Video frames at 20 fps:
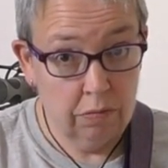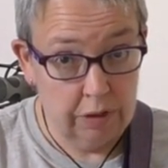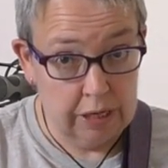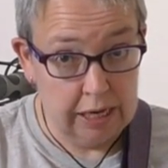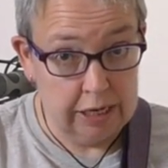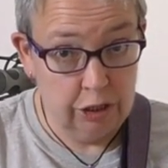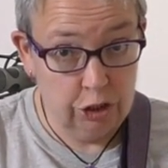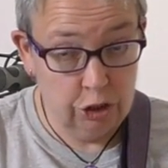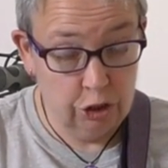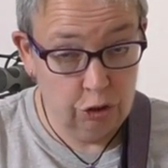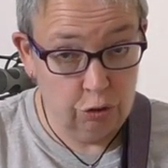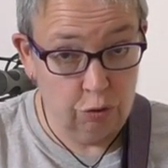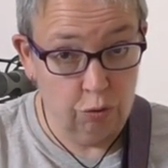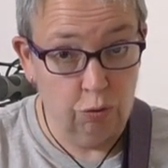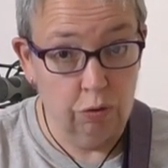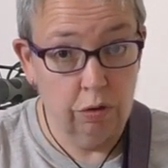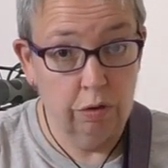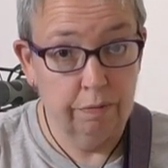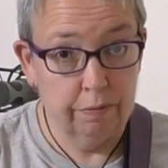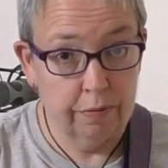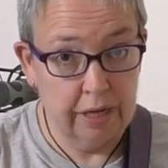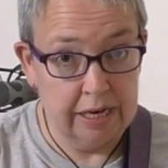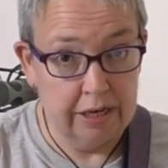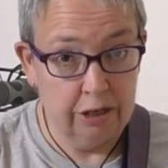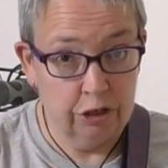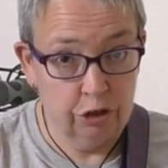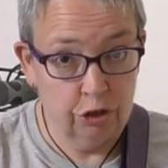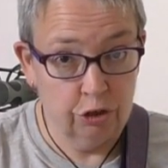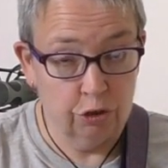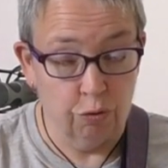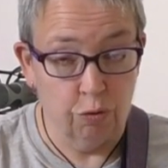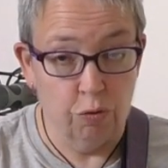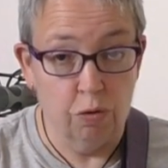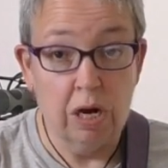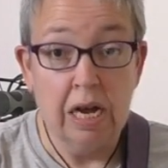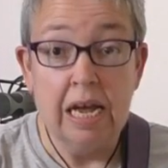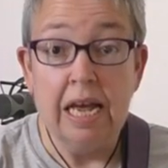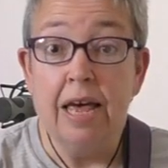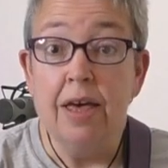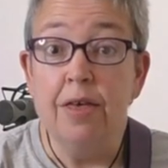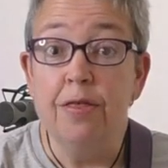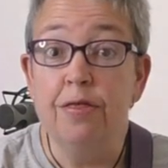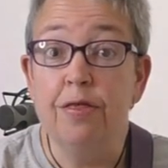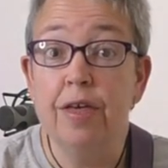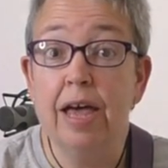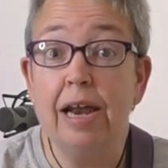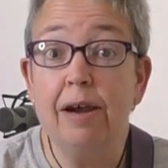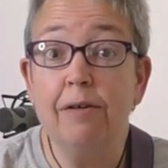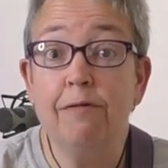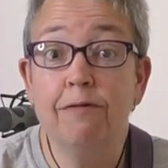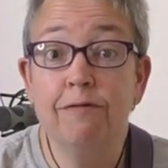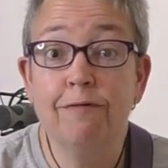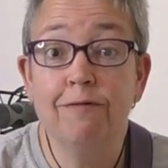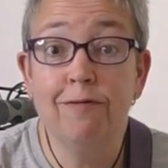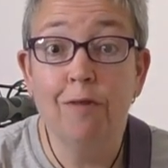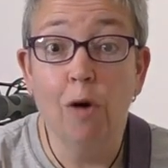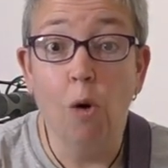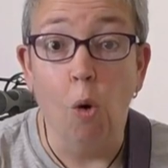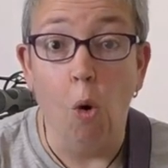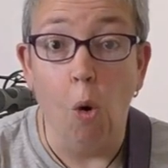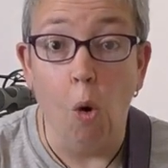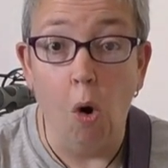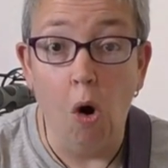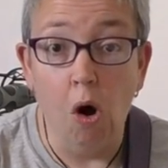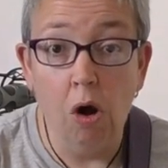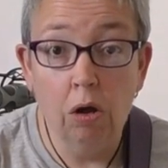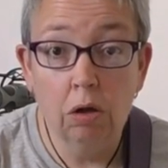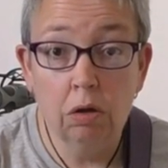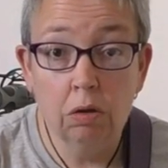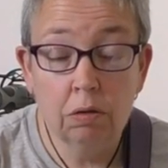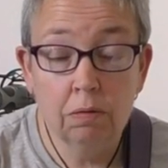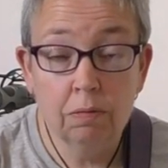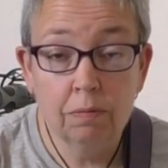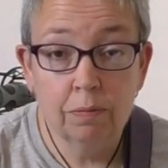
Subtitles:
then two, then two, then four